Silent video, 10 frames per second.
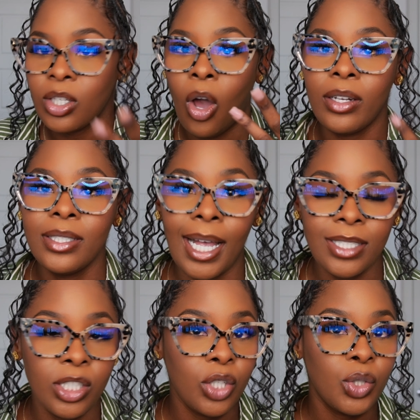Y'all, these
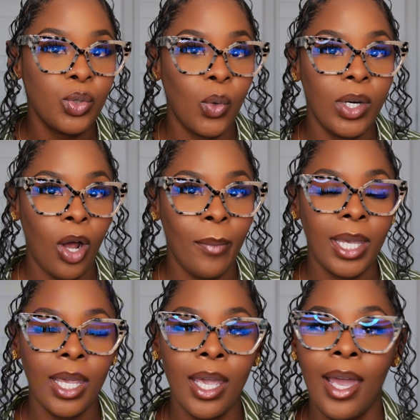glasses look so good on
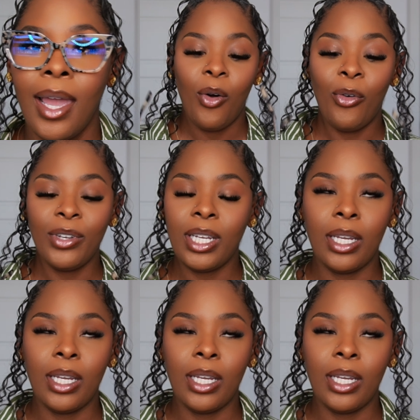me. Over the